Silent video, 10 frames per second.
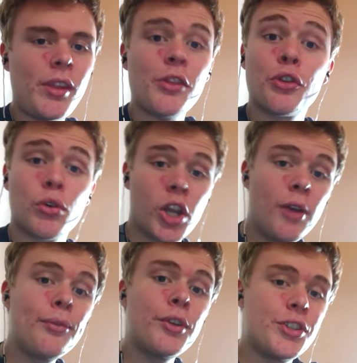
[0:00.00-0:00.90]
The
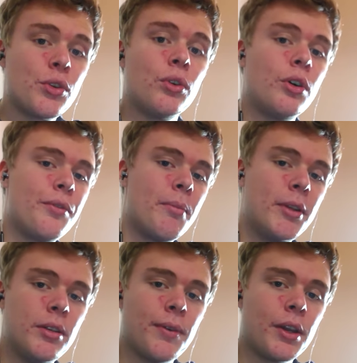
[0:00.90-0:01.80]
recovery score of the
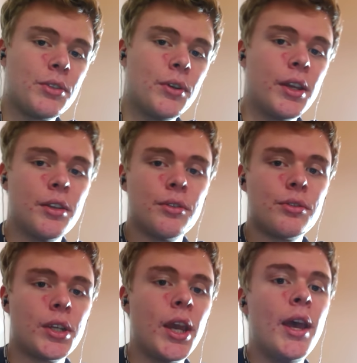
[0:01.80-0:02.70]
manufacturing
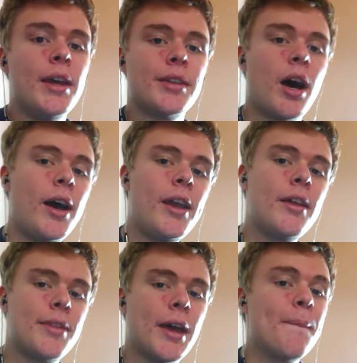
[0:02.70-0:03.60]
industry is
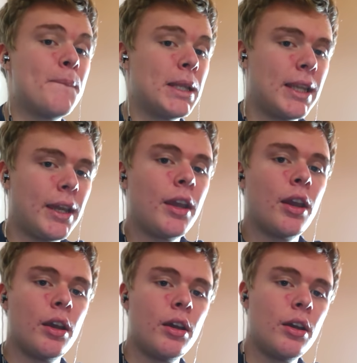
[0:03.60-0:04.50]
higher than blank
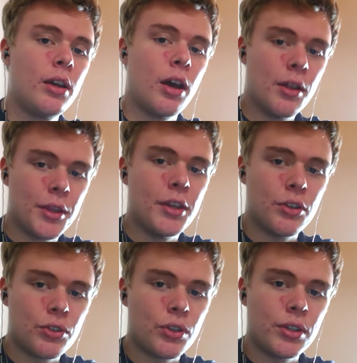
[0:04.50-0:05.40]
other
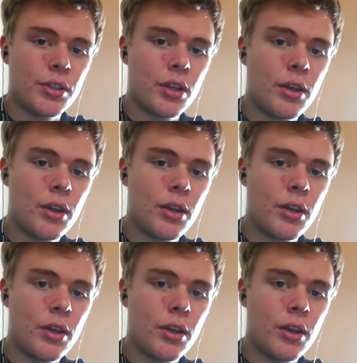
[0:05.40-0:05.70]
industries.